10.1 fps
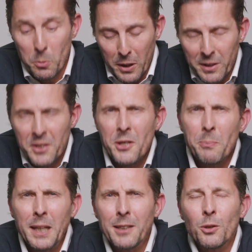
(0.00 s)

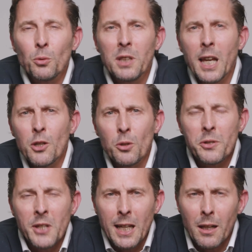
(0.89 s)
participated to the angel
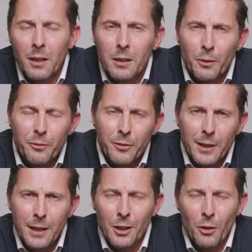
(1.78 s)
sale
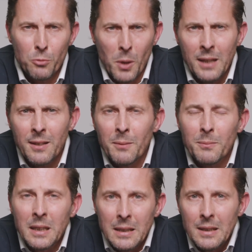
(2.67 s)
of
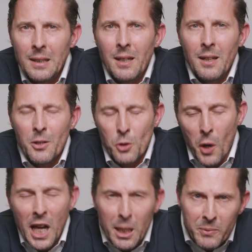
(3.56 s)
Waltham,
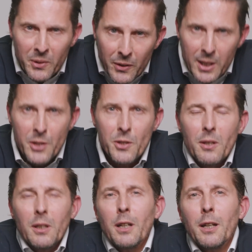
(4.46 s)
so helped this
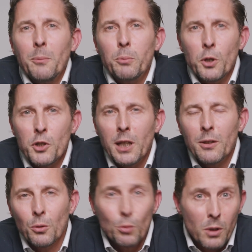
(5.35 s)

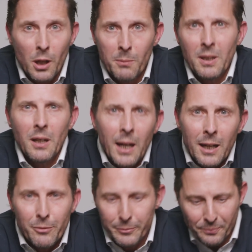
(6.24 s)
project to come
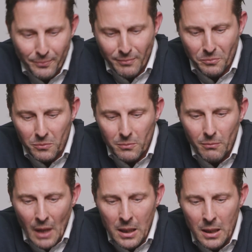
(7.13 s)
alive.
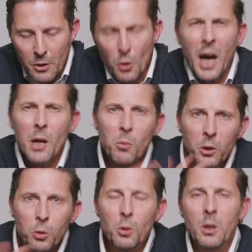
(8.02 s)
So I will
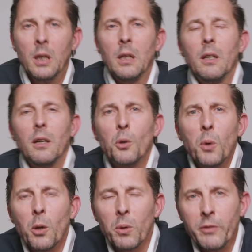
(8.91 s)
do a
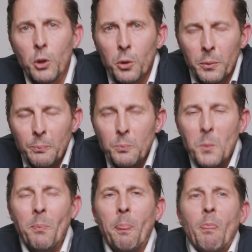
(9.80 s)
quick review,
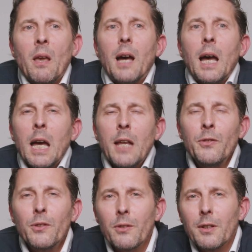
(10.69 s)

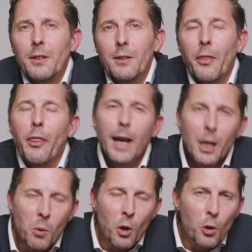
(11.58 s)
and
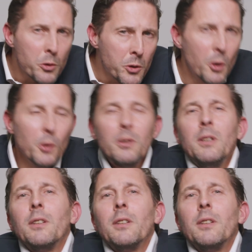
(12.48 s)
they will also